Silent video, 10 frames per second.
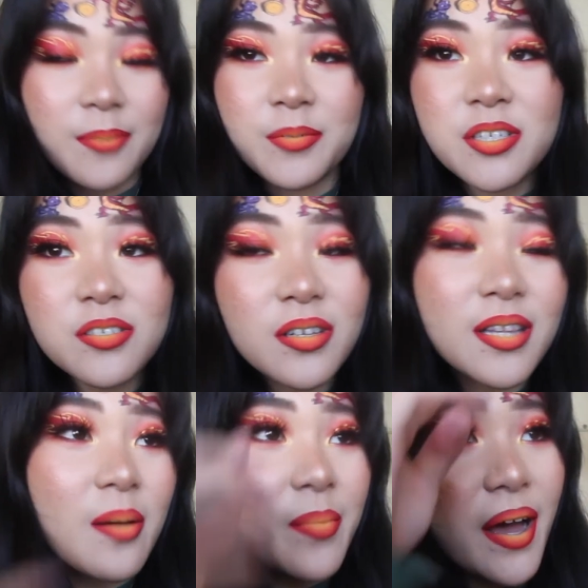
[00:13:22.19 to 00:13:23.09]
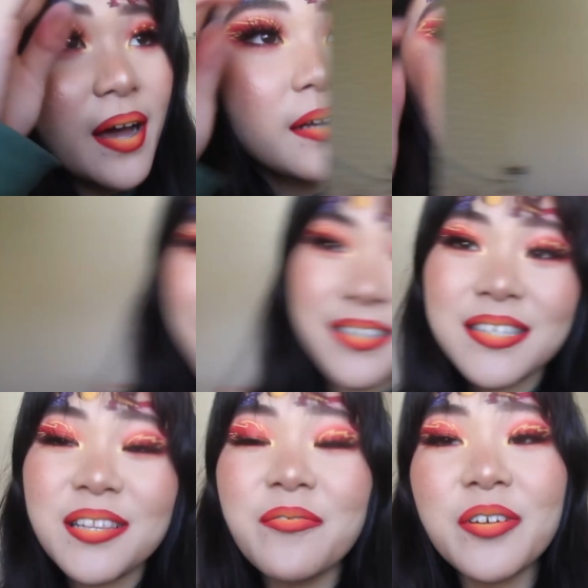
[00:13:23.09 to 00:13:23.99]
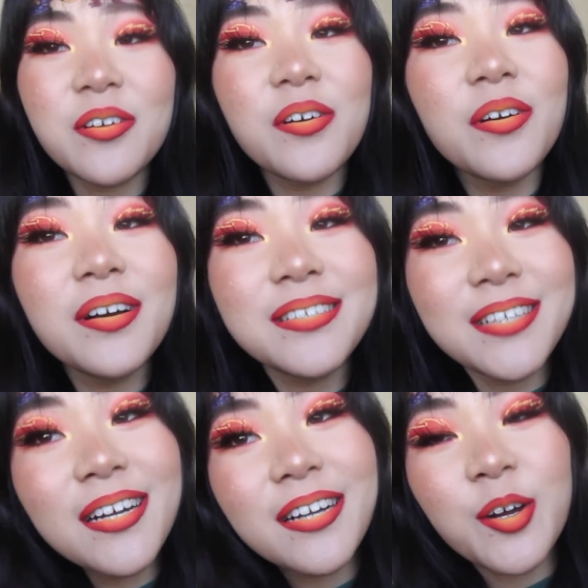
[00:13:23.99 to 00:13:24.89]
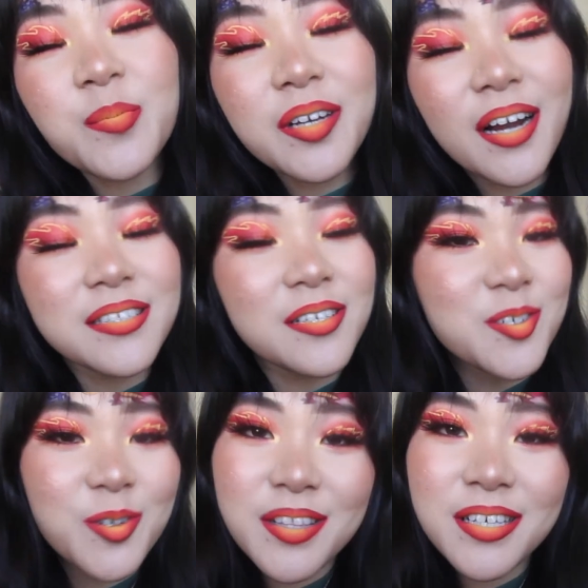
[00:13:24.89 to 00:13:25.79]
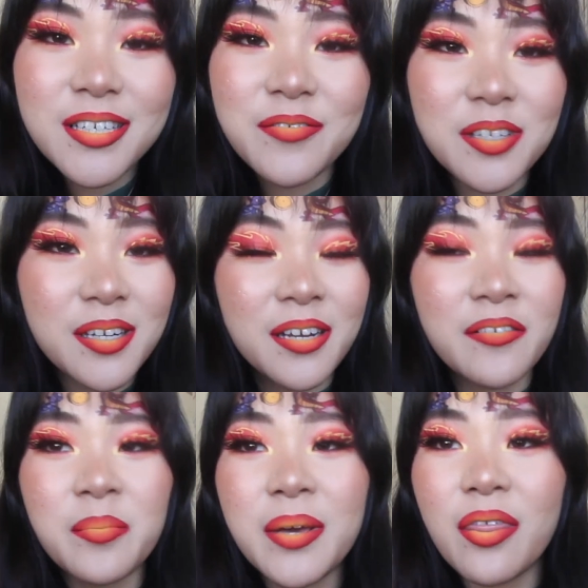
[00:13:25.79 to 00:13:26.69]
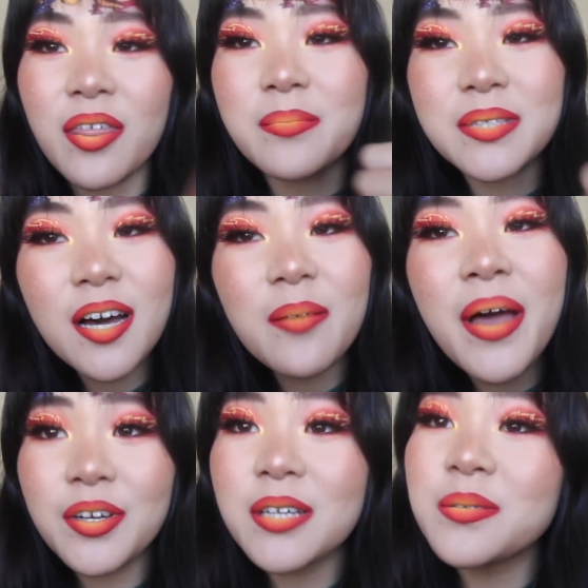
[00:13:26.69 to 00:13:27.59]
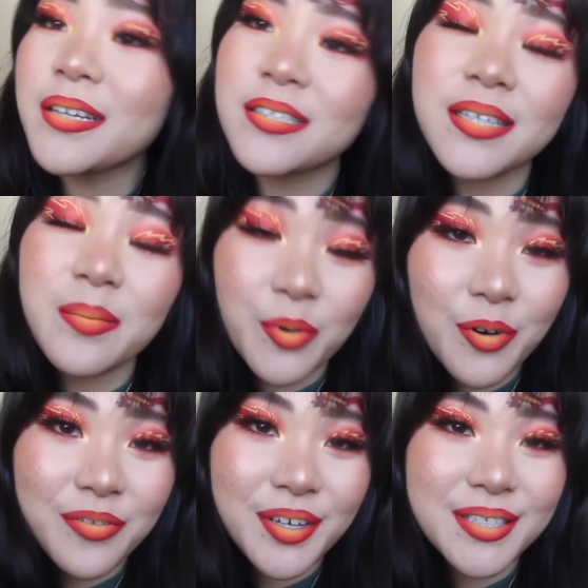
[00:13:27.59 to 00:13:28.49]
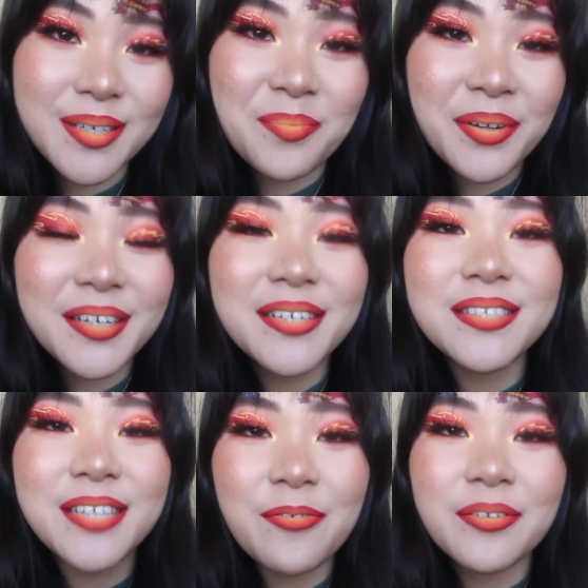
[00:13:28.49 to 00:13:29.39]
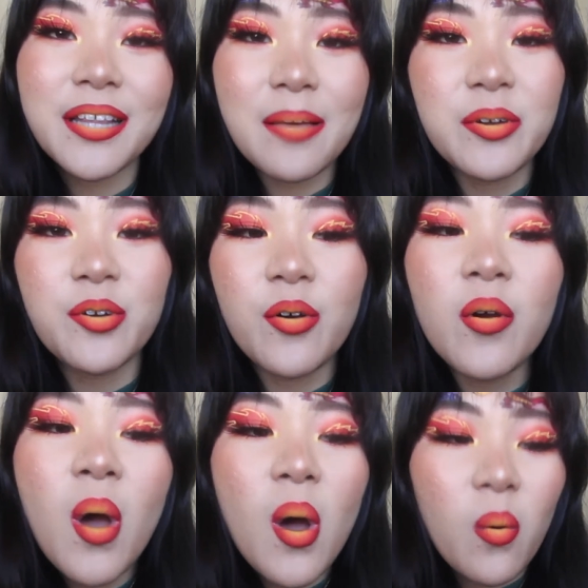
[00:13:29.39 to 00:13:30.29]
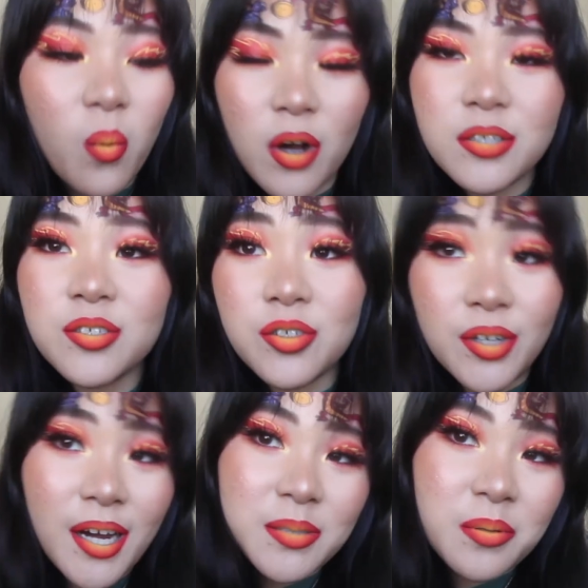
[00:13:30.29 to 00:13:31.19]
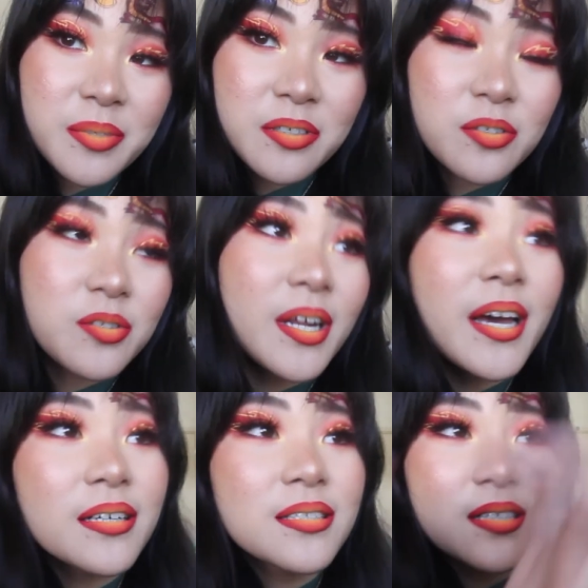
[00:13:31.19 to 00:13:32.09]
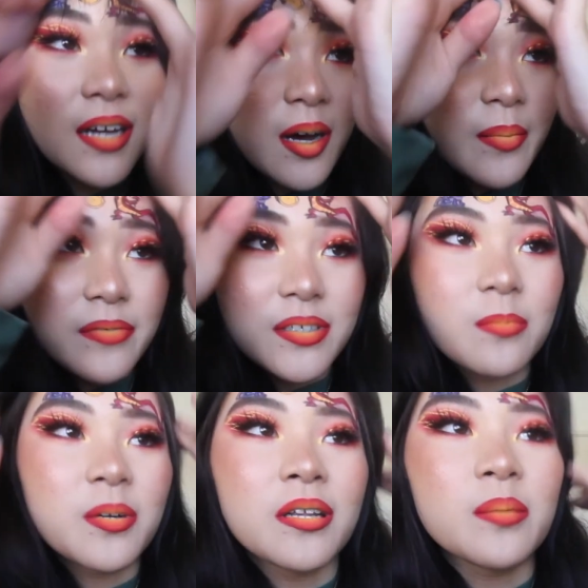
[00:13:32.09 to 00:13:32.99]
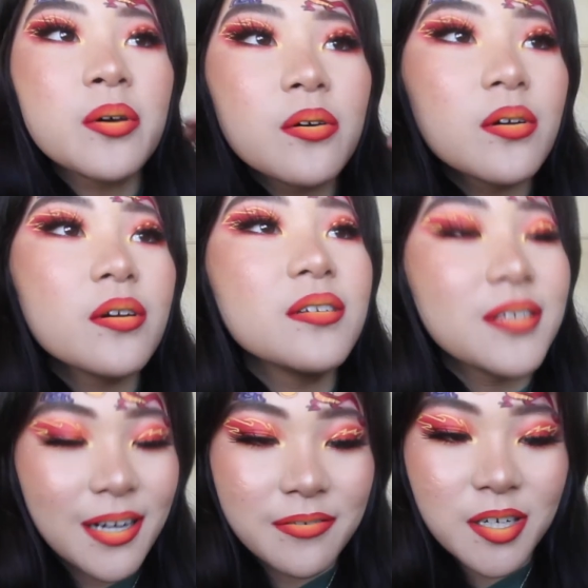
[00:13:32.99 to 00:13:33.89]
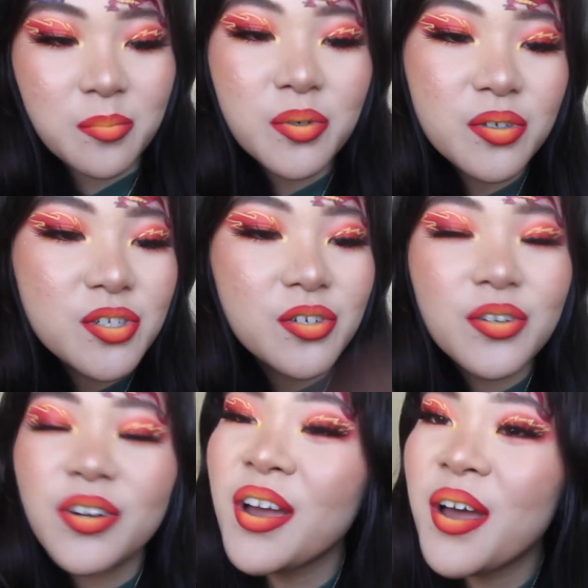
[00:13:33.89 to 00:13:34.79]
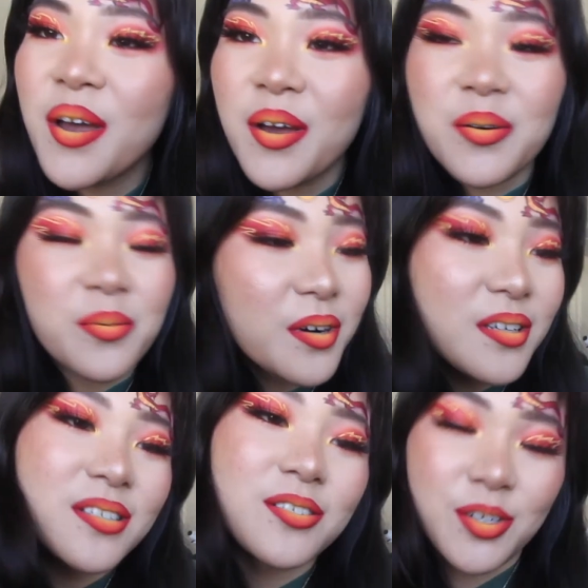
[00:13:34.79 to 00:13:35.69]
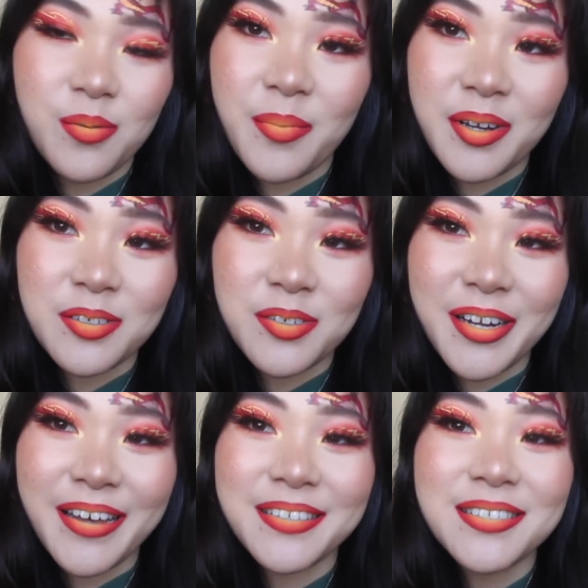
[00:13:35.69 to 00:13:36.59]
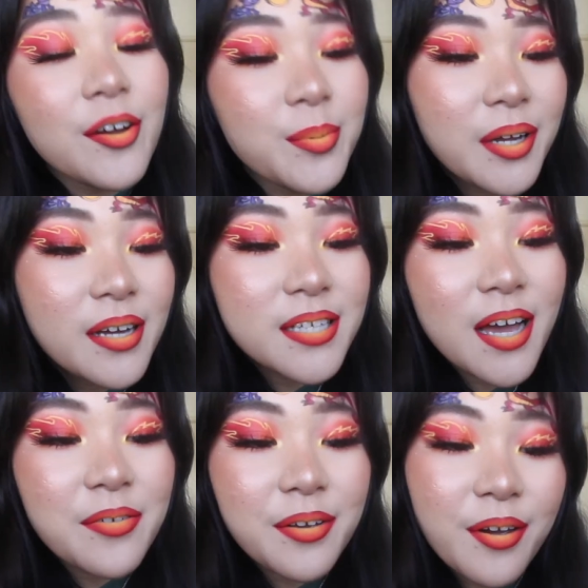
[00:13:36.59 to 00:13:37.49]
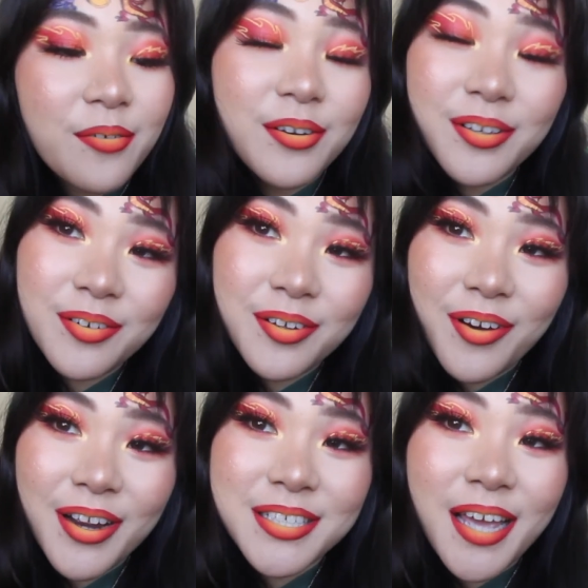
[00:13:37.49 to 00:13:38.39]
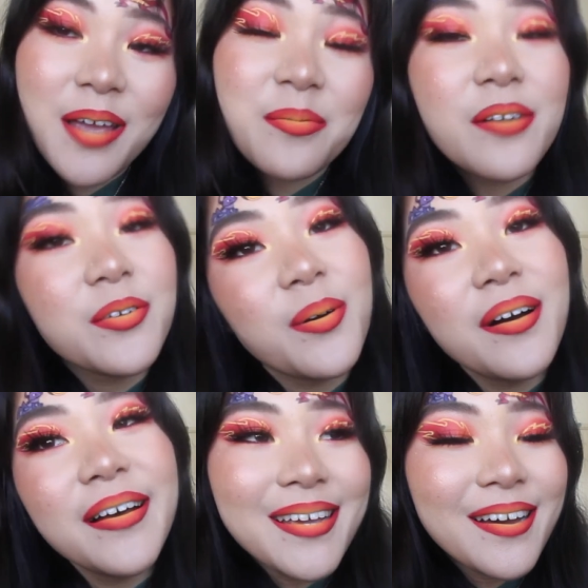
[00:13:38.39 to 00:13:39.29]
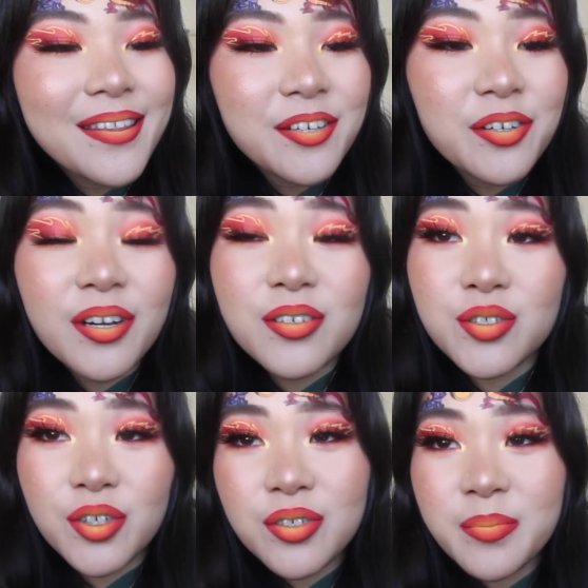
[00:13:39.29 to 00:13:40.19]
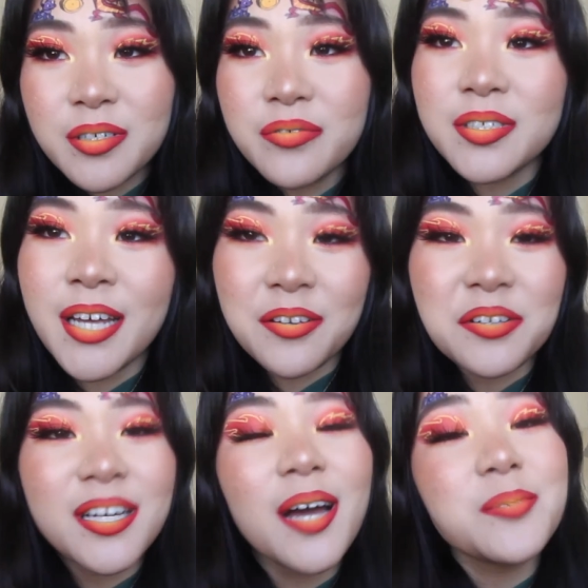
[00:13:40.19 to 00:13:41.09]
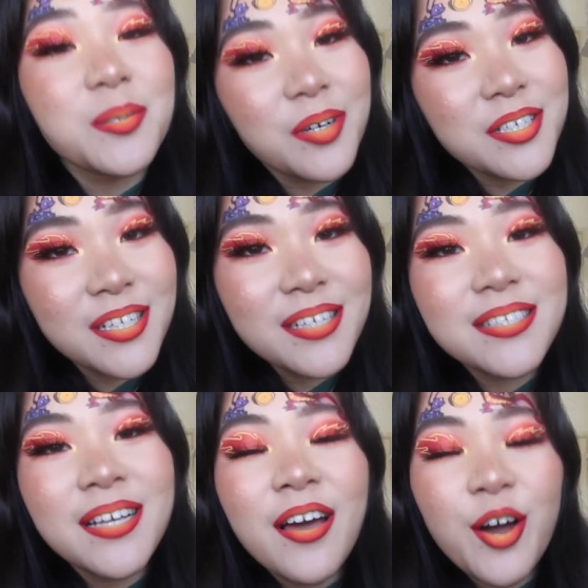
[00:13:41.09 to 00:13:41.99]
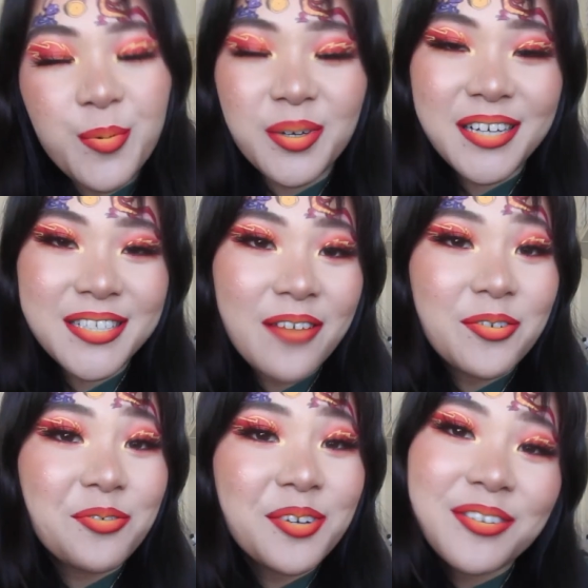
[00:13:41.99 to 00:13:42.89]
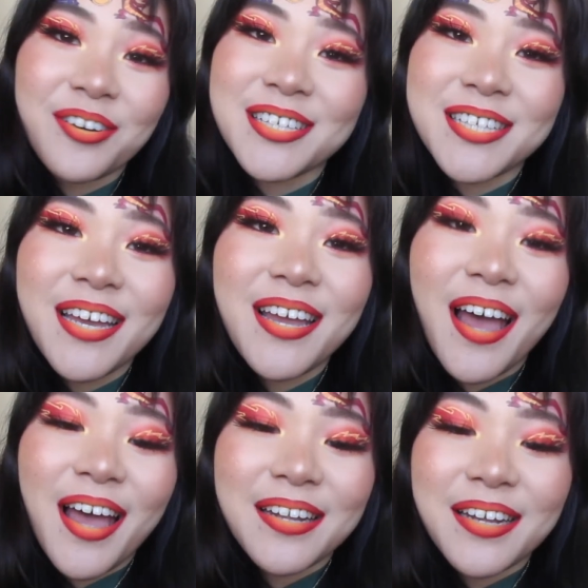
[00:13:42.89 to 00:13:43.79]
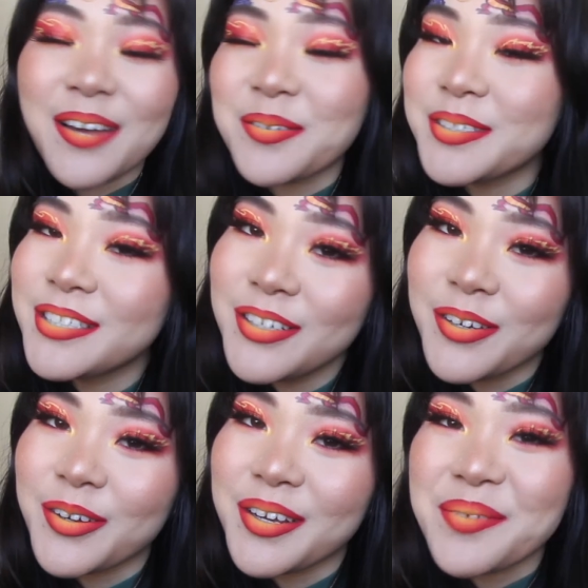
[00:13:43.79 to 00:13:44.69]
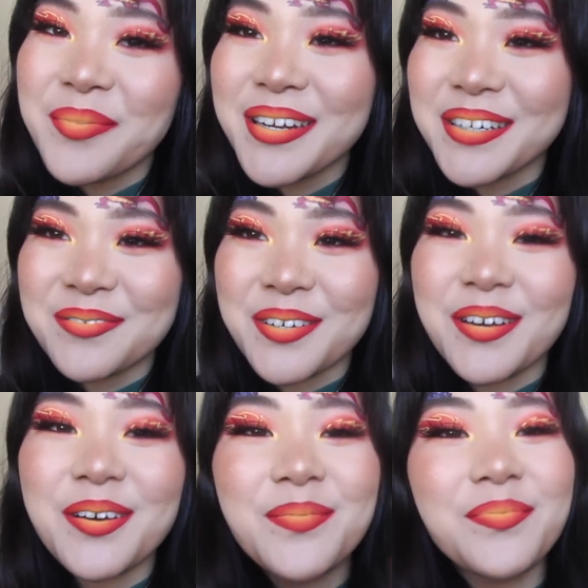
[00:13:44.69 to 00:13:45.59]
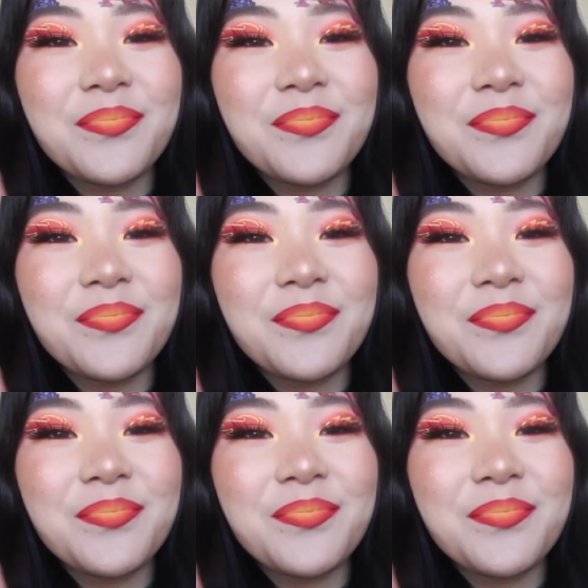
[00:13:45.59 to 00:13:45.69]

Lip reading: Which is not that bad. Yeah, that is the video done. I hope you guys enjoyed this. If you did, give it a big thumbs up. If you guys would like to see more of these, then please definitely let me know what you guys want me to do next. I've done Winnie the Pooh, now I've done Mushu. What do you want me to do next? I hope you guys are having a really great day wherever you are. Yeah, thank you guys so much for taking your time to watch this. Hope you guys are having a really great day, and I will see you in my next video.